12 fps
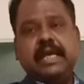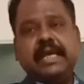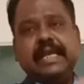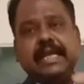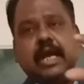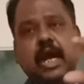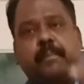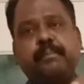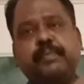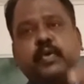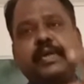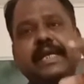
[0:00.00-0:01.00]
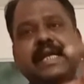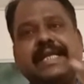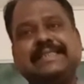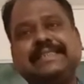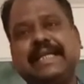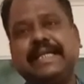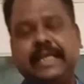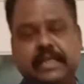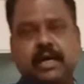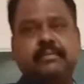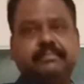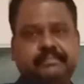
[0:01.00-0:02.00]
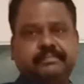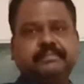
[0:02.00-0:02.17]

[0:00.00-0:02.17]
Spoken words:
in computing national income.